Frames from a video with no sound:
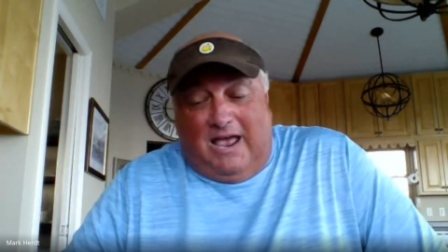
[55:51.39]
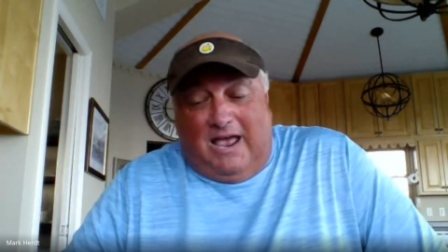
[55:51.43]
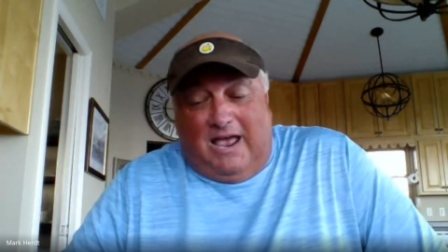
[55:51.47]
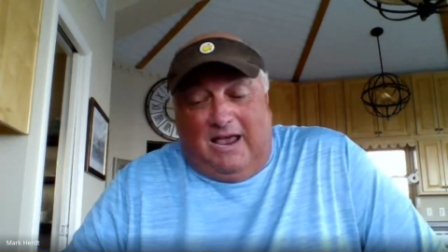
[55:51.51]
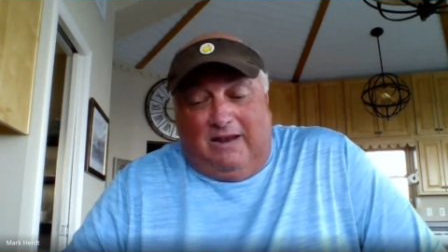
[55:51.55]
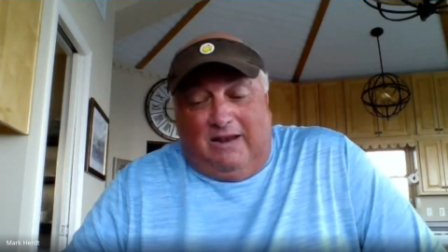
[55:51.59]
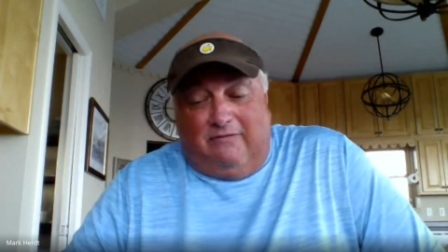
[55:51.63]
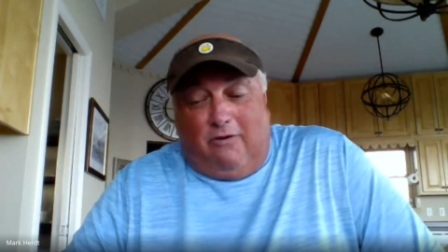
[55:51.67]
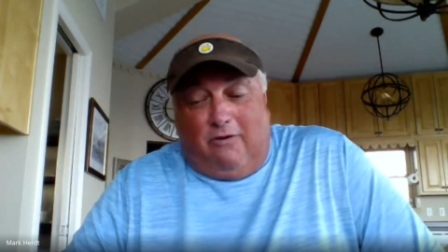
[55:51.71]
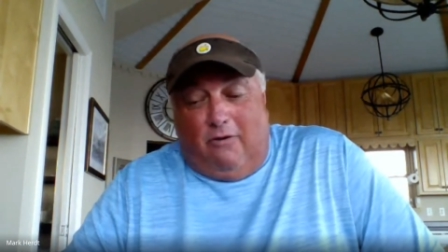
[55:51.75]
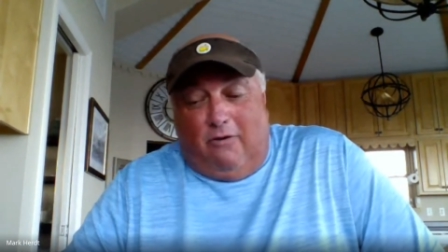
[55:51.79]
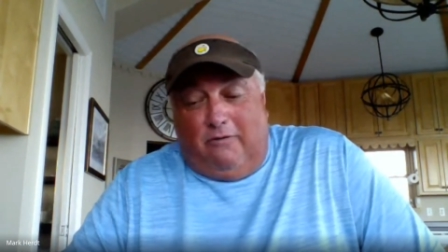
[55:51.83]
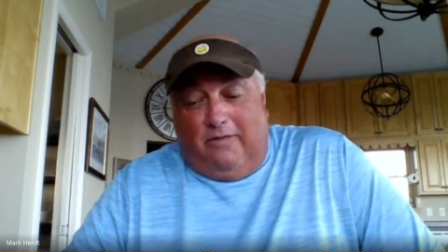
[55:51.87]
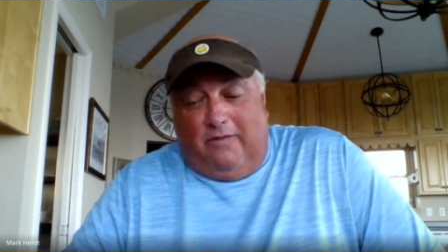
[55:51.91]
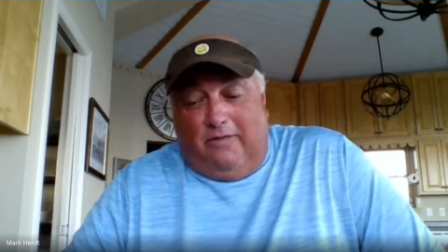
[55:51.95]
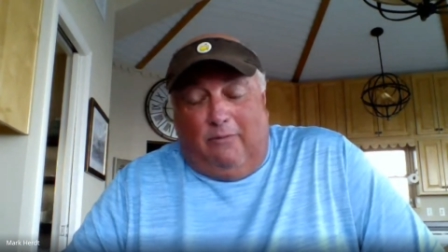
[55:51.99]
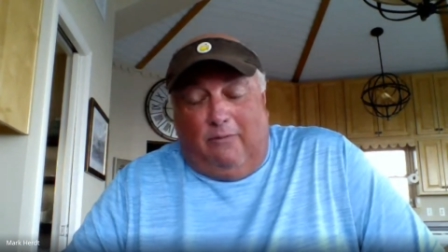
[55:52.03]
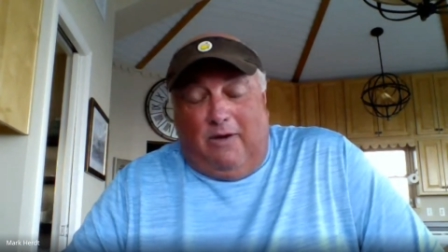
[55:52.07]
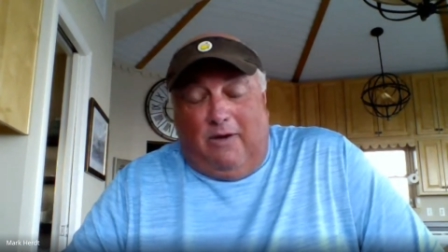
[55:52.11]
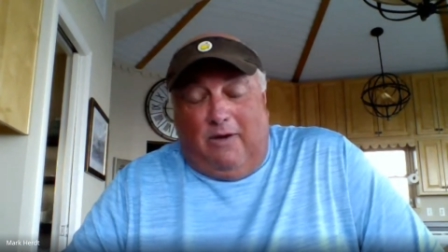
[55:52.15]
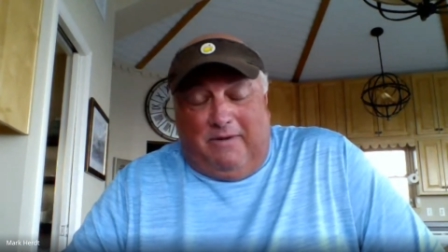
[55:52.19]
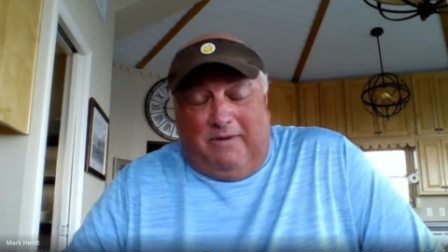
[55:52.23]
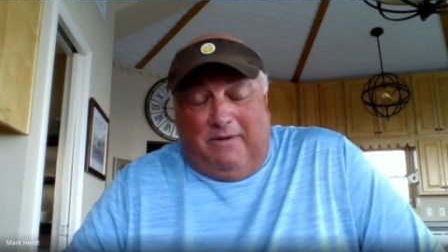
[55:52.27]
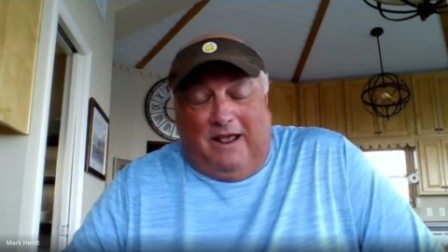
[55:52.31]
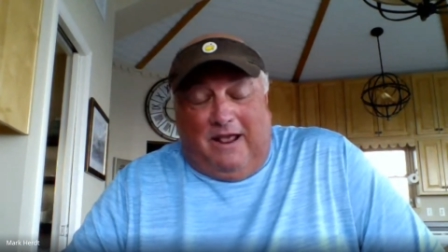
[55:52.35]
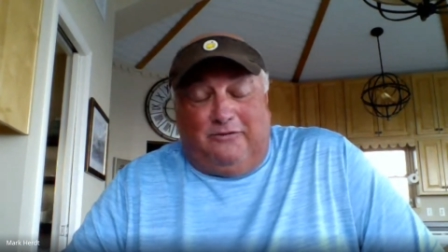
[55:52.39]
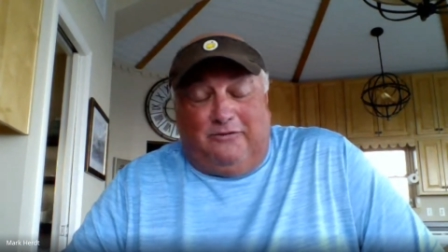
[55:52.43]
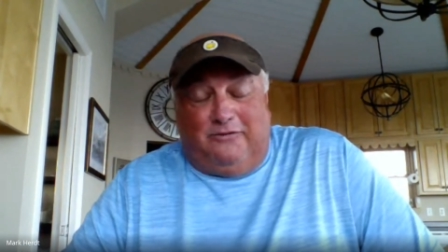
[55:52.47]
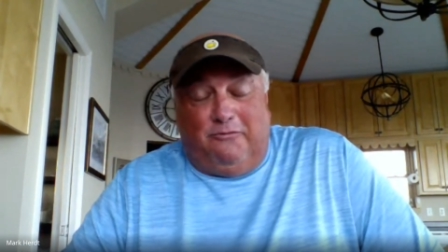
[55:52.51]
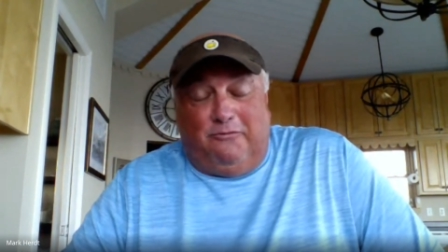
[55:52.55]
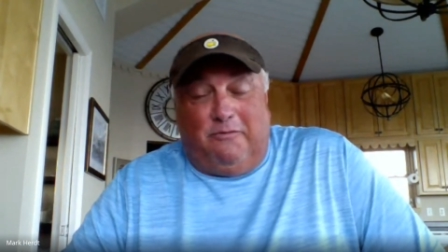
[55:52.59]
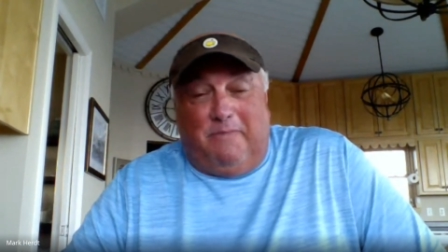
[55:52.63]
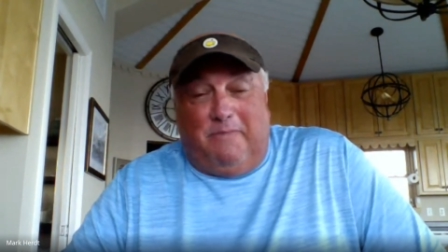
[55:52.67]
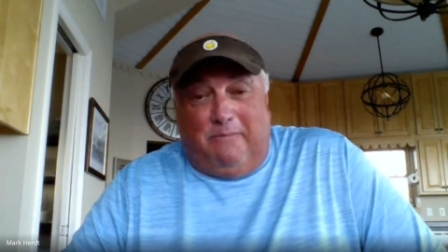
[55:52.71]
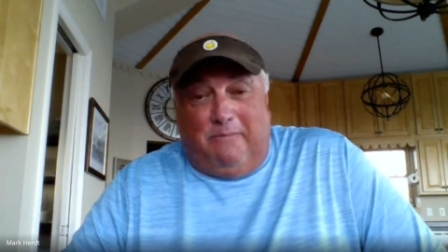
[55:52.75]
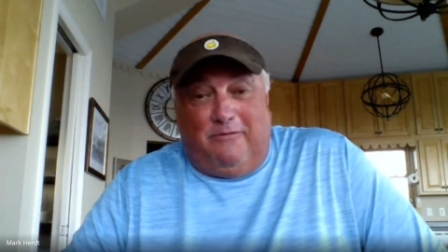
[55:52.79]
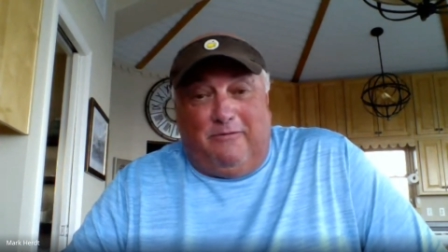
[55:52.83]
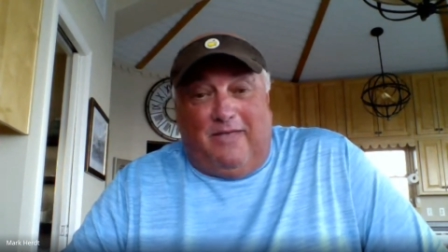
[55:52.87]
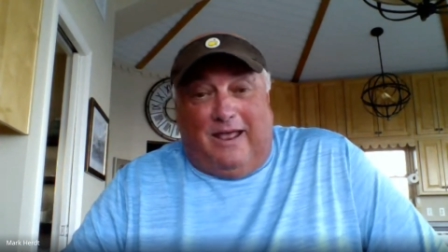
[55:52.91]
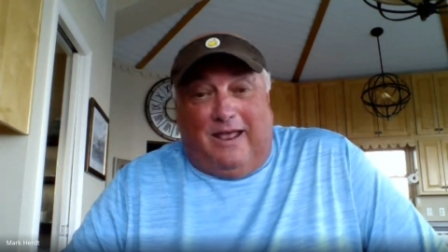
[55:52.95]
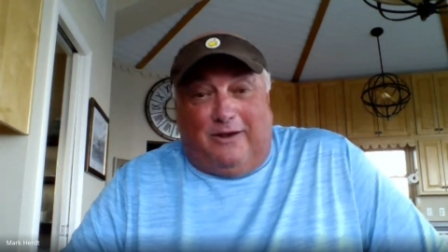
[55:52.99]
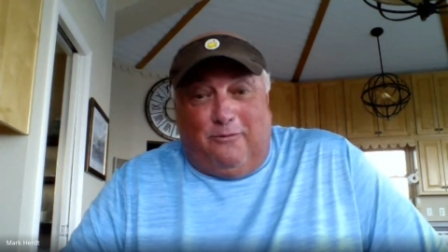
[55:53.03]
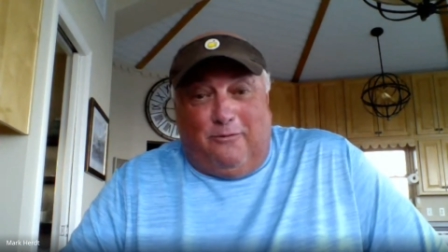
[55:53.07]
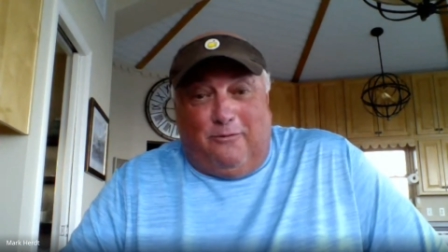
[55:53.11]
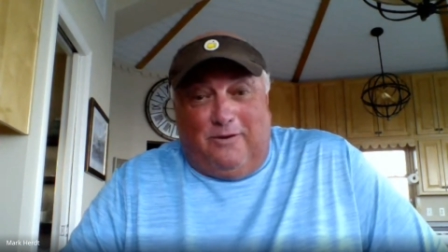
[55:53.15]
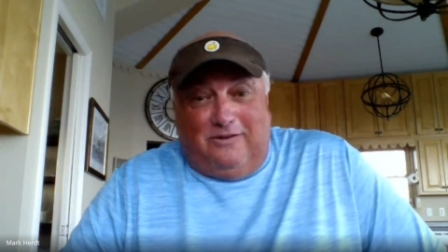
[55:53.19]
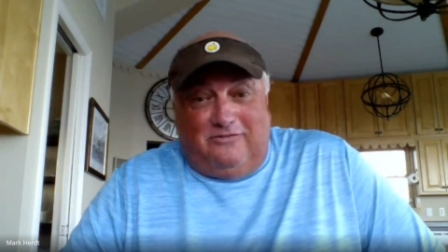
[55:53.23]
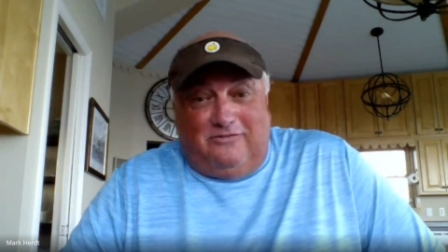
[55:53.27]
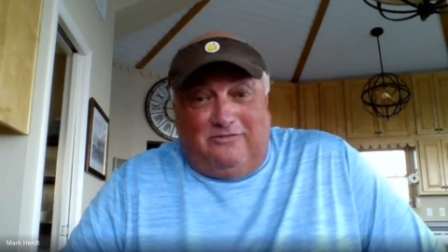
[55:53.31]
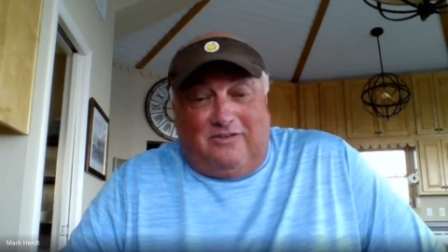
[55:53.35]
I ain't going that way. But I do remember that
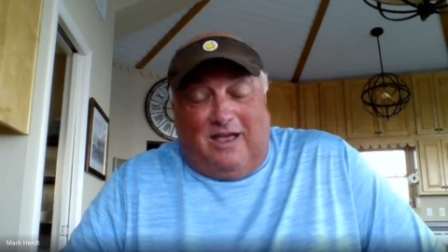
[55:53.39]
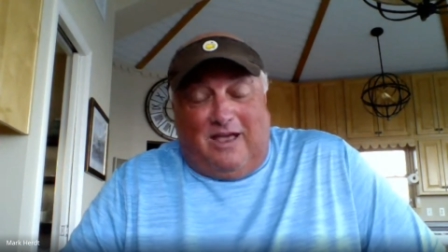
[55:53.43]
Queens.